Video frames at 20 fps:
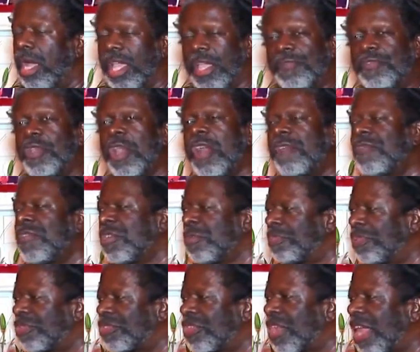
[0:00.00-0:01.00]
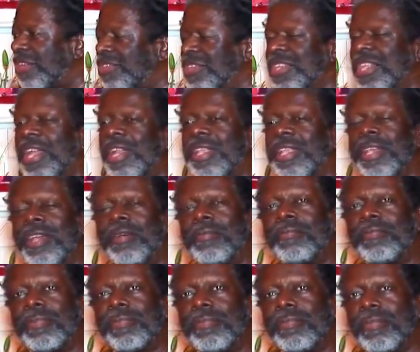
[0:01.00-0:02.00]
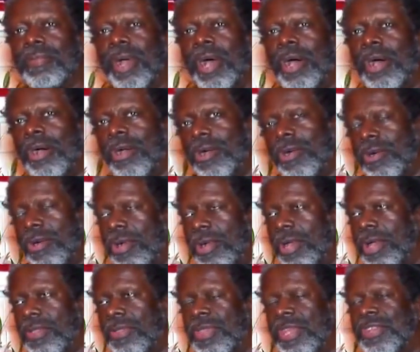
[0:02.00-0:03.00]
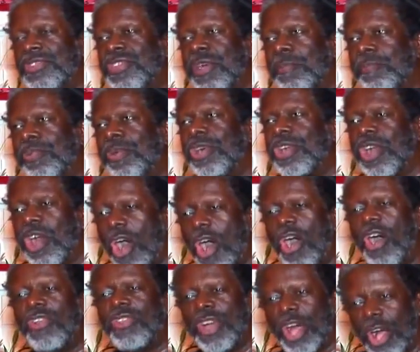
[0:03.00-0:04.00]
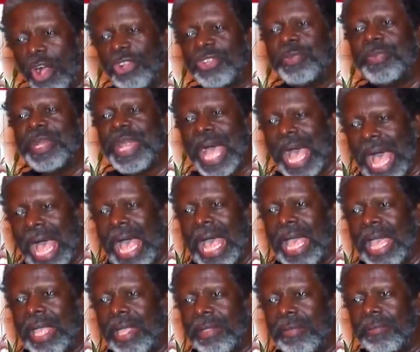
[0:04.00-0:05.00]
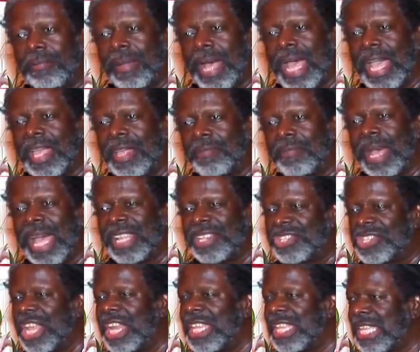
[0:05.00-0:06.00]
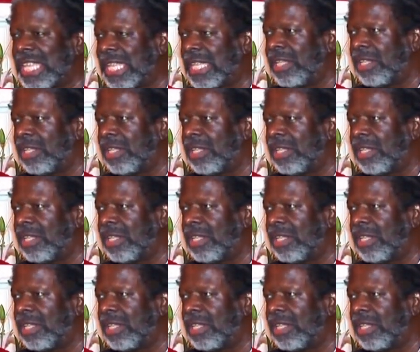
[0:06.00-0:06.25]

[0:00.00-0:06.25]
If you're ever in a Prasanthi Nilayam, there's a book called The Ultimate High by Jenny